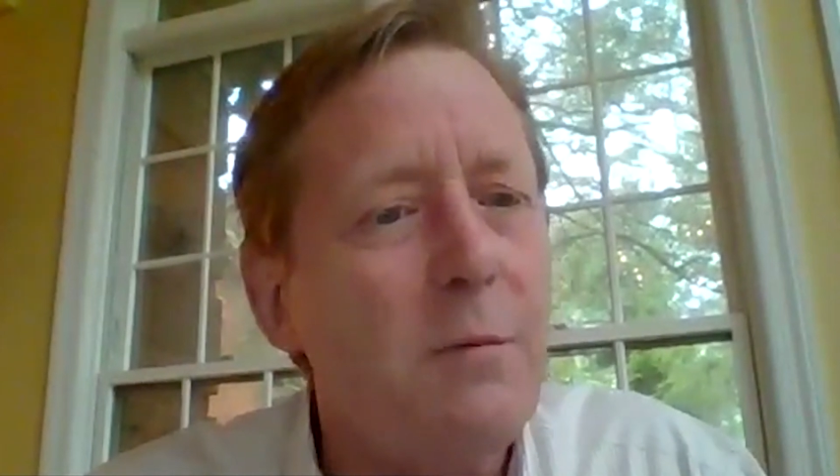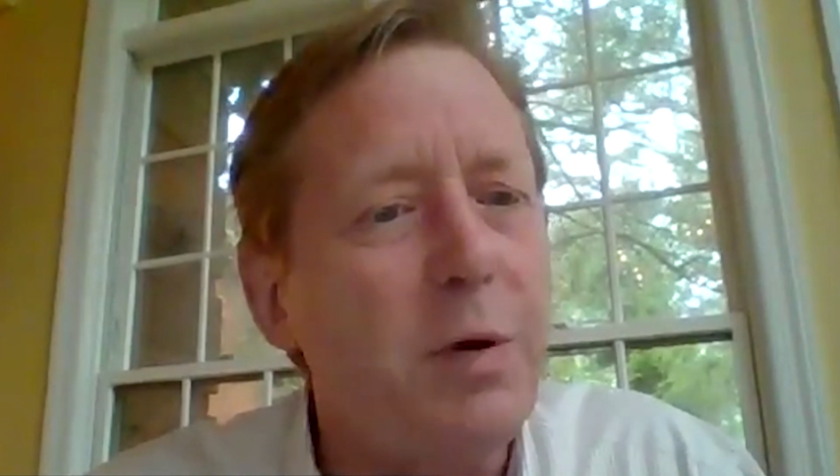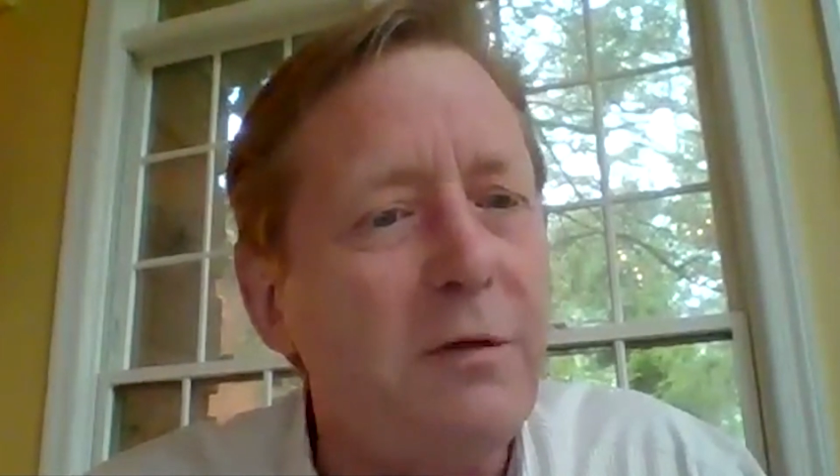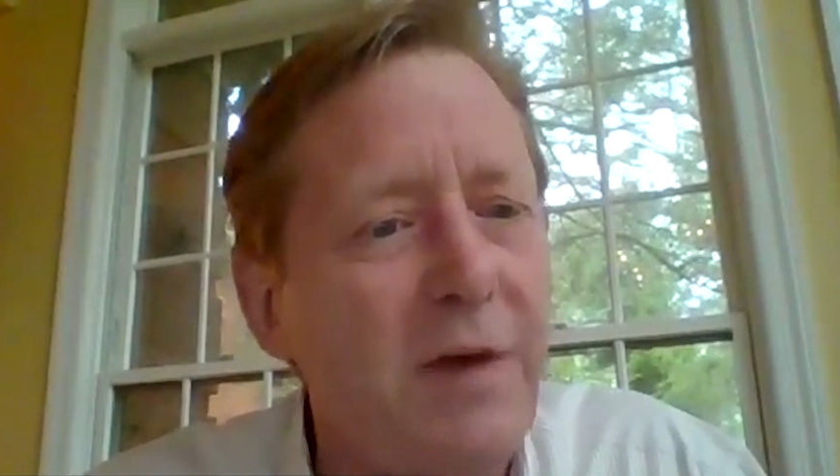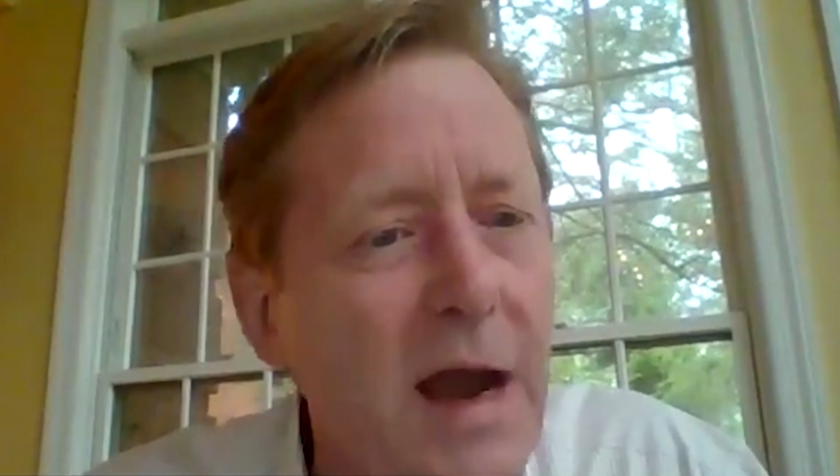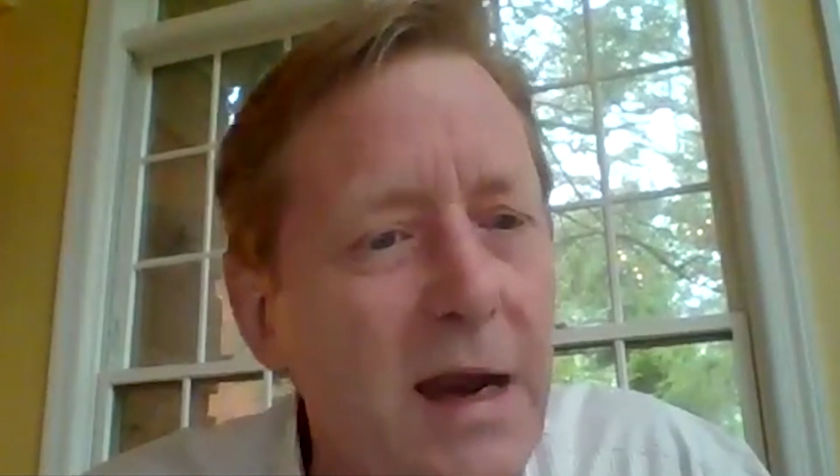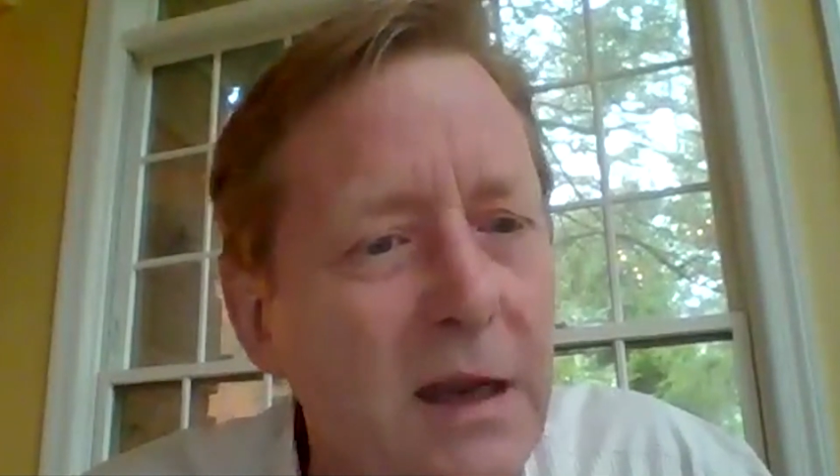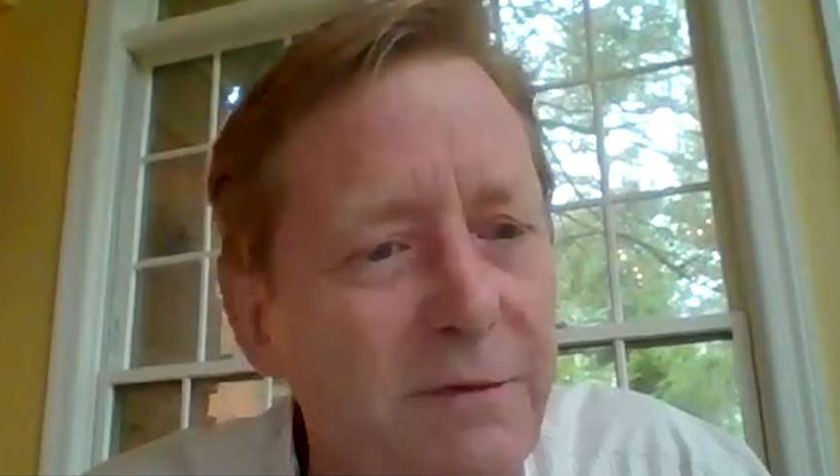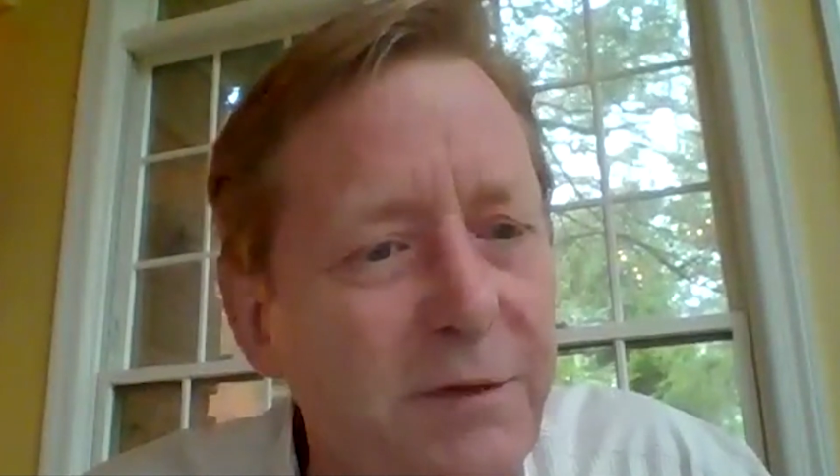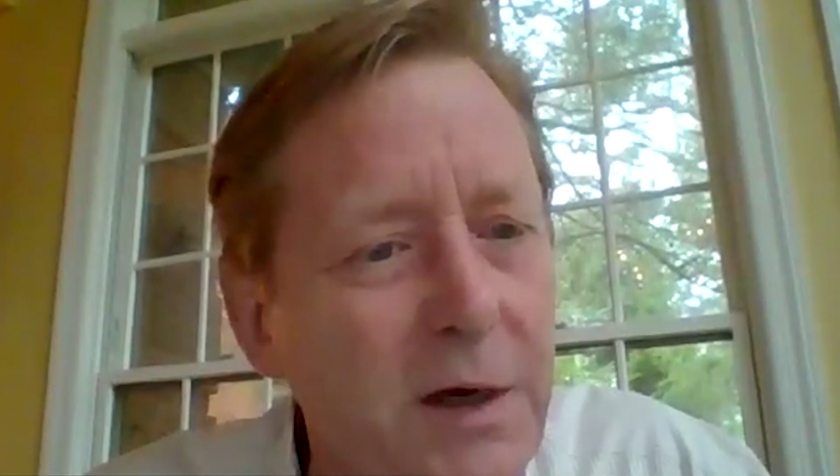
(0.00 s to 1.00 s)

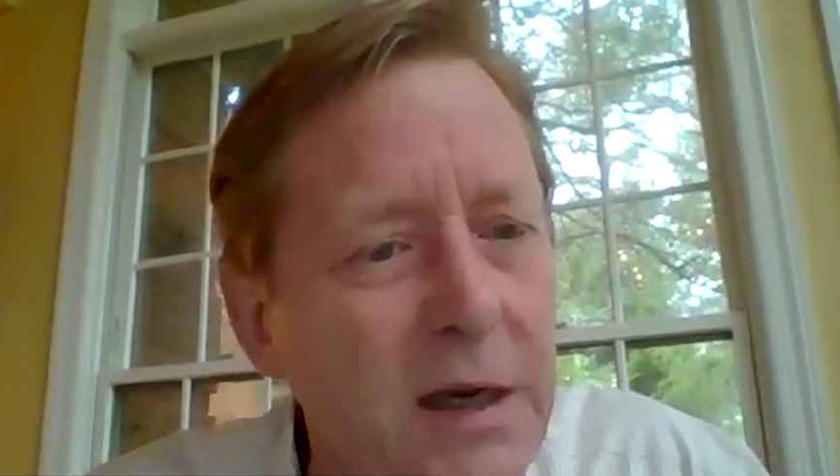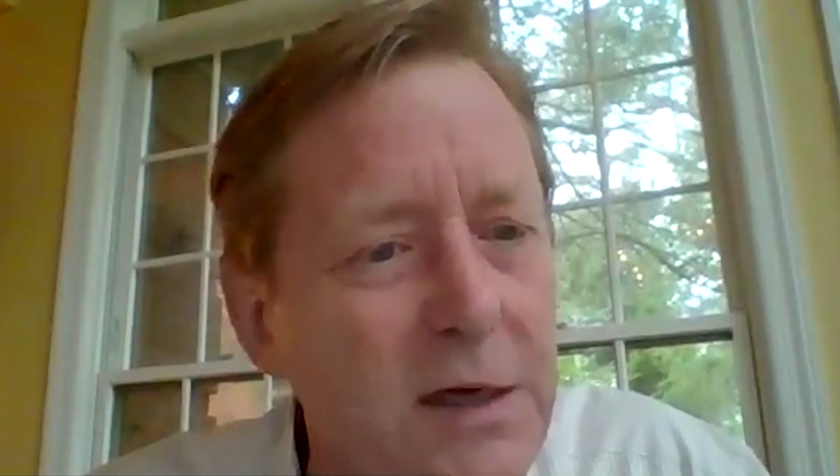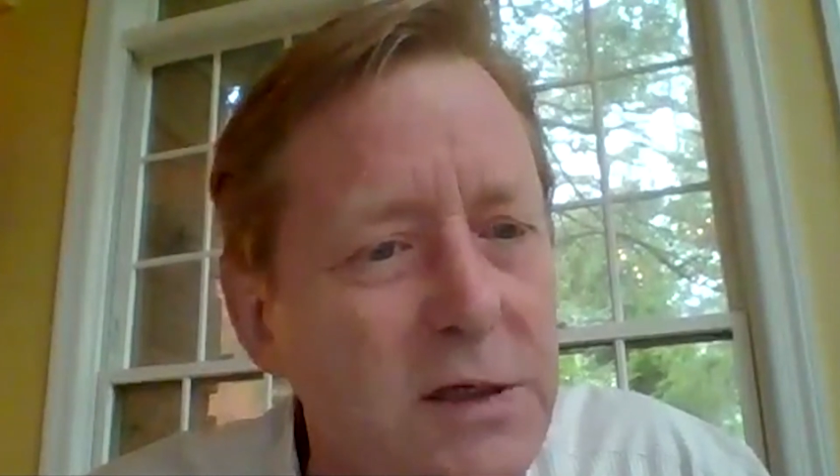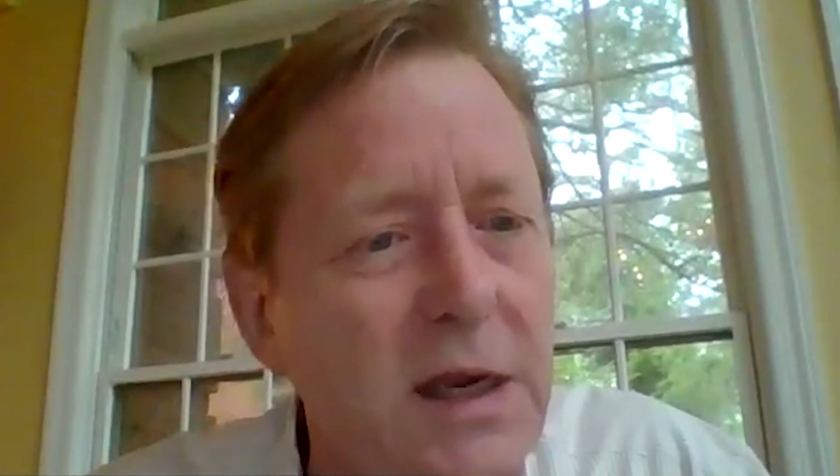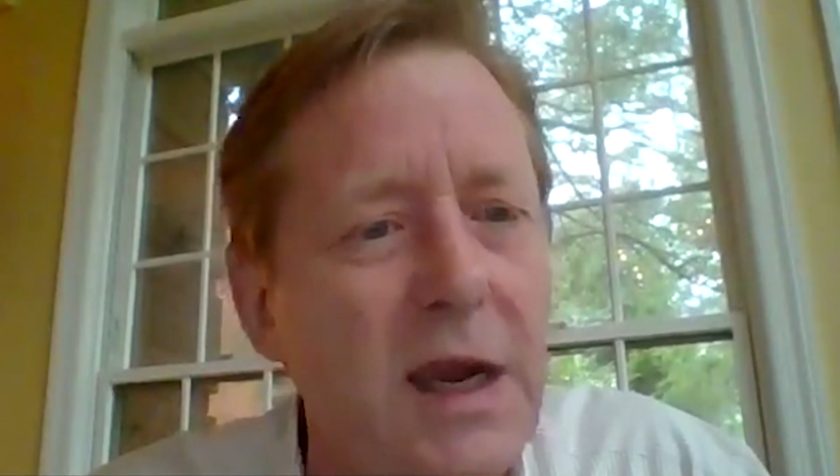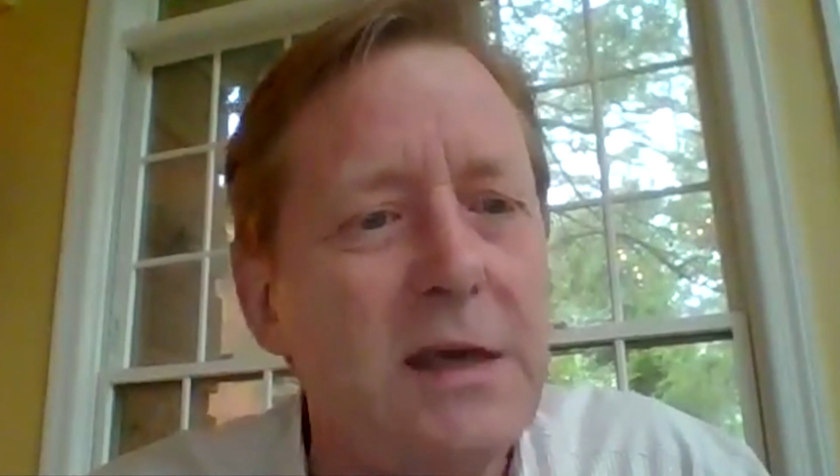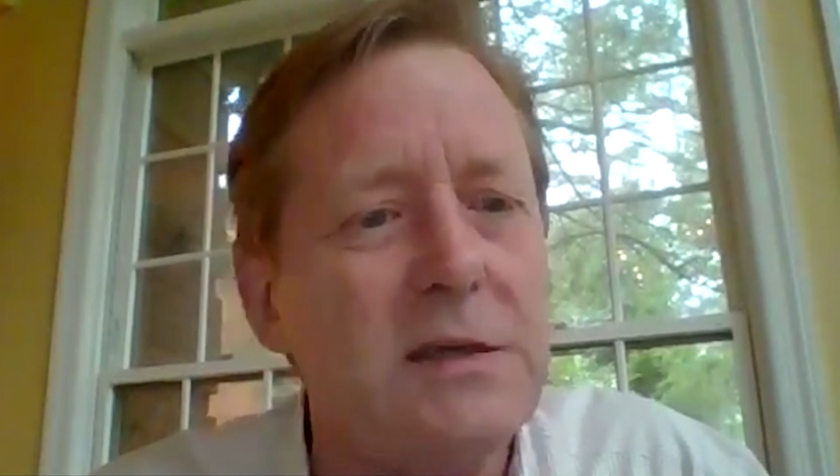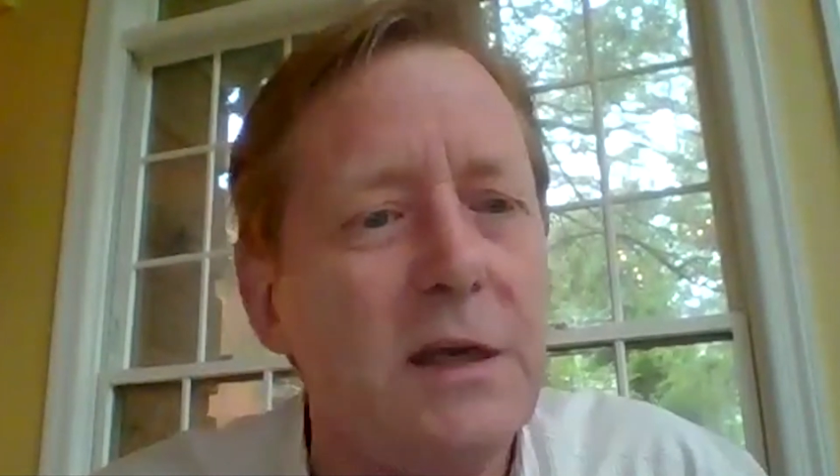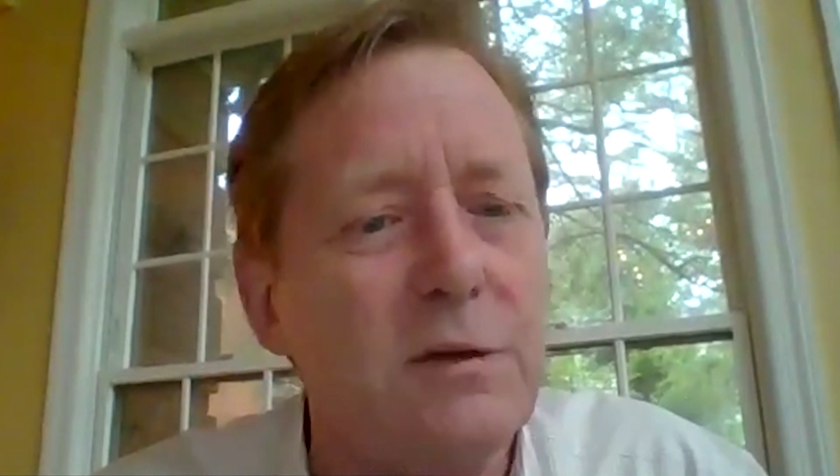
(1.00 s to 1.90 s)
providing free education